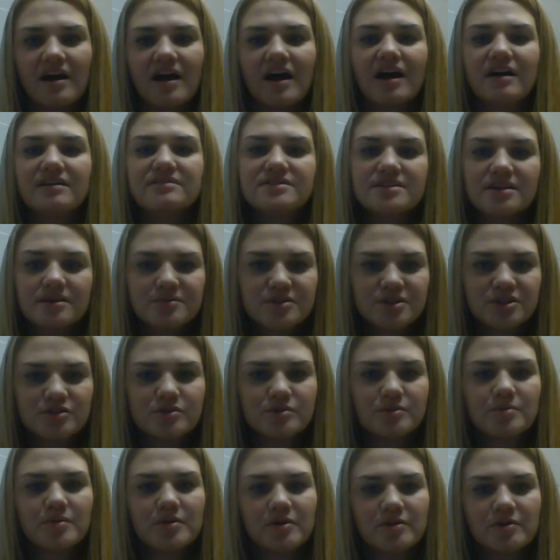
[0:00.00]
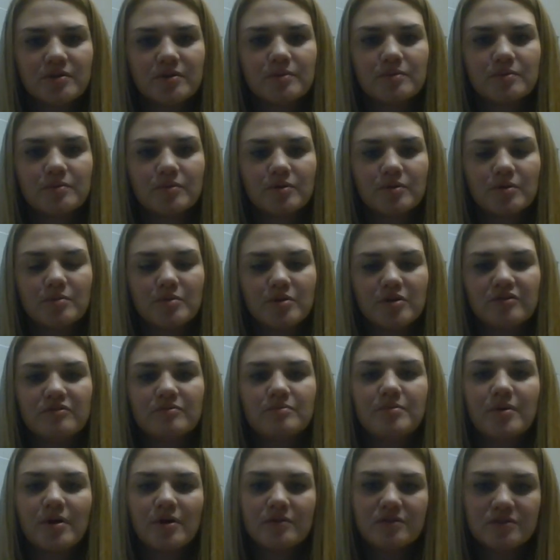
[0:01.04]
Have subjects remove
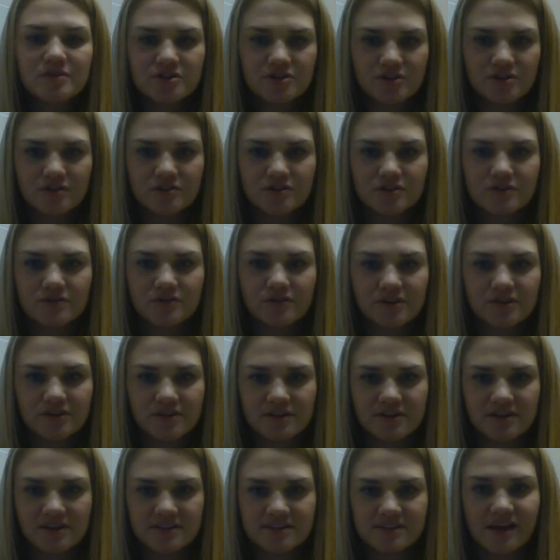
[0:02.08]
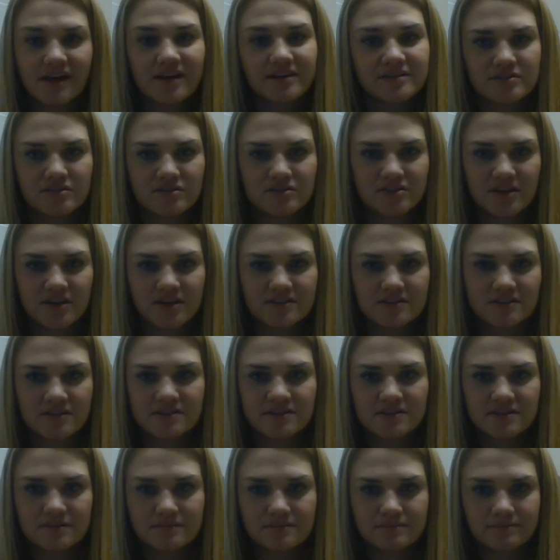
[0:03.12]
both shoes for these
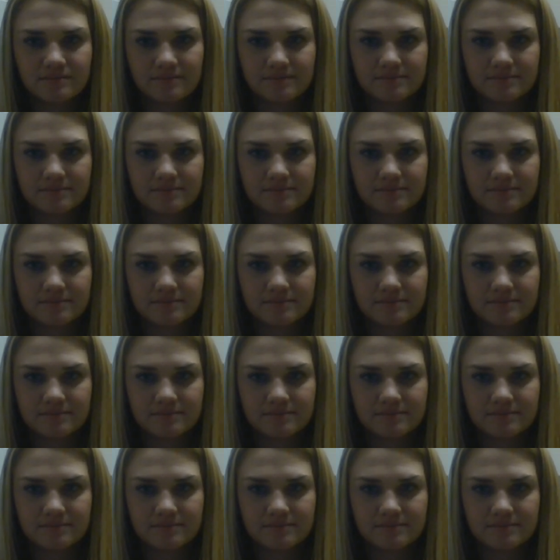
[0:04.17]
exercises.